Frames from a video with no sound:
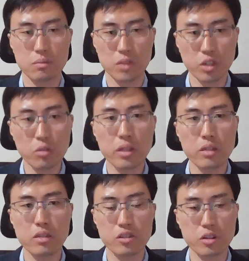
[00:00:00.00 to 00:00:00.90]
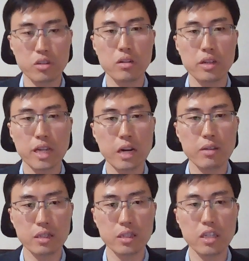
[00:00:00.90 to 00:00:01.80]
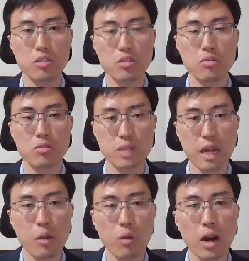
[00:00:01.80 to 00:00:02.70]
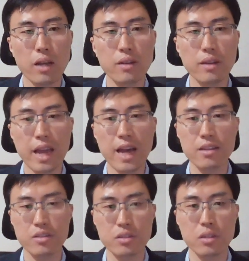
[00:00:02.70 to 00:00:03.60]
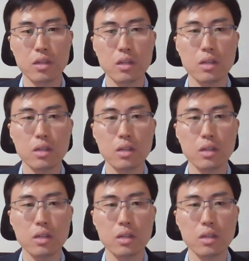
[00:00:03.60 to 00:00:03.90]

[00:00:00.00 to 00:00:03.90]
nuclear security guarantee to Taiwan as